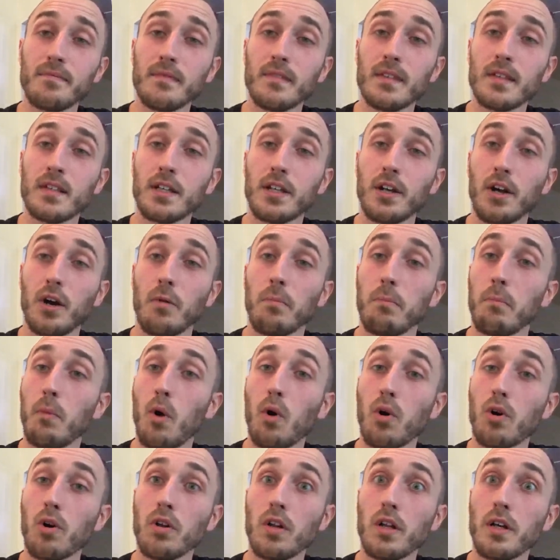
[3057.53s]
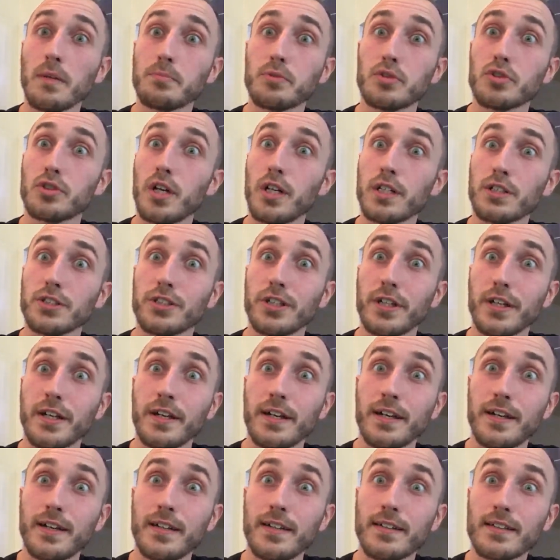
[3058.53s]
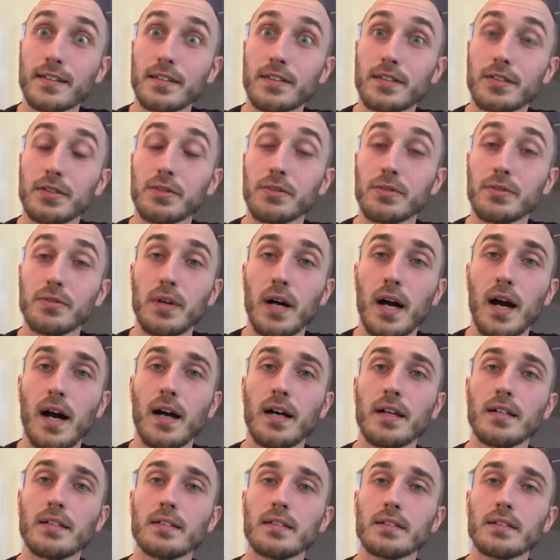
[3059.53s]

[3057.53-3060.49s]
you know, moral obstruction to